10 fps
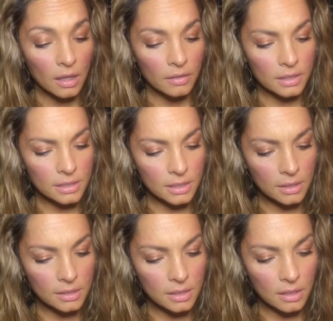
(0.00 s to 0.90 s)
This
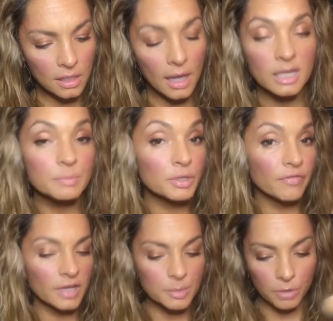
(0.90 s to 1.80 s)
is the Expert
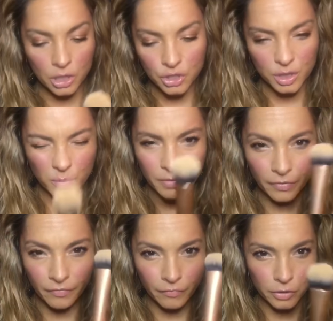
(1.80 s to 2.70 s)
Face Brush. It's one
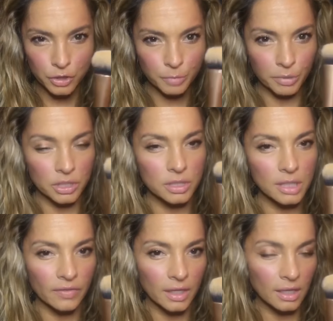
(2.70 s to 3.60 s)
first brushes
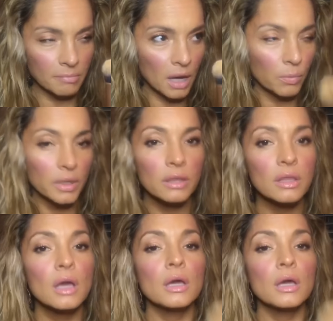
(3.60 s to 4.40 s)
that they came out with.